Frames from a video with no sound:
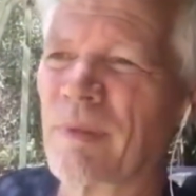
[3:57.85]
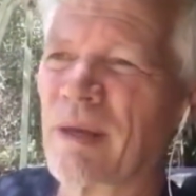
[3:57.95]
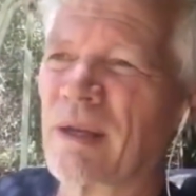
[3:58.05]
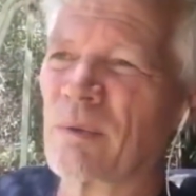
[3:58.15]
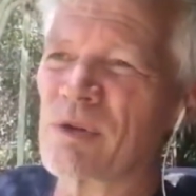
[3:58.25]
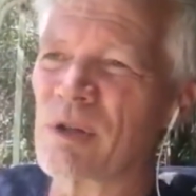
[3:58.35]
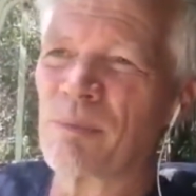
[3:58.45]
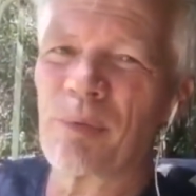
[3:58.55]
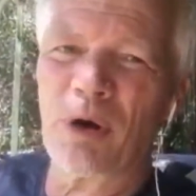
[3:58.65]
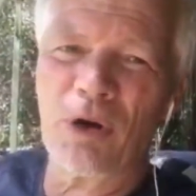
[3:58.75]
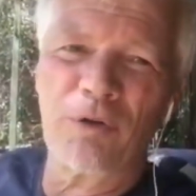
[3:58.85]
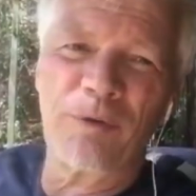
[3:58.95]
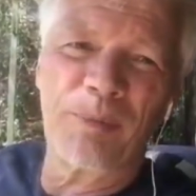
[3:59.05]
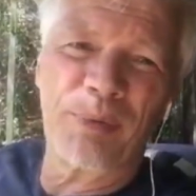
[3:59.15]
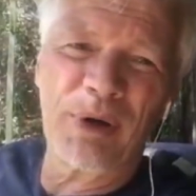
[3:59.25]
And it was the Book of
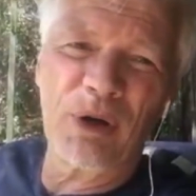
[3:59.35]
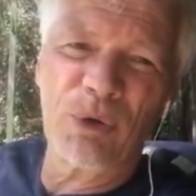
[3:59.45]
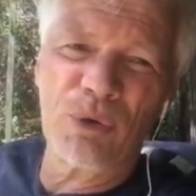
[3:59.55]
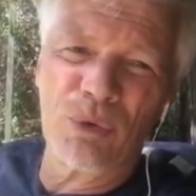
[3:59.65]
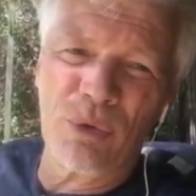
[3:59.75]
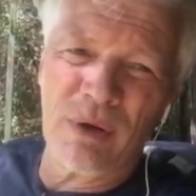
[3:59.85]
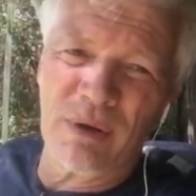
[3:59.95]
Brigu.